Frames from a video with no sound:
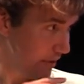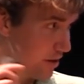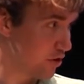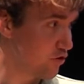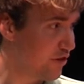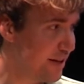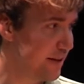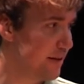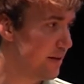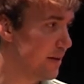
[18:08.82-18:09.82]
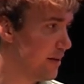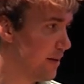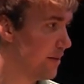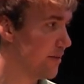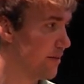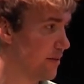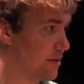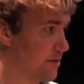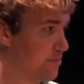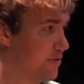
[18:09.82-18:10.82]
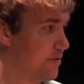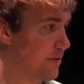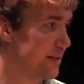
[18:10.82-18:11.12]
Concretely, this proof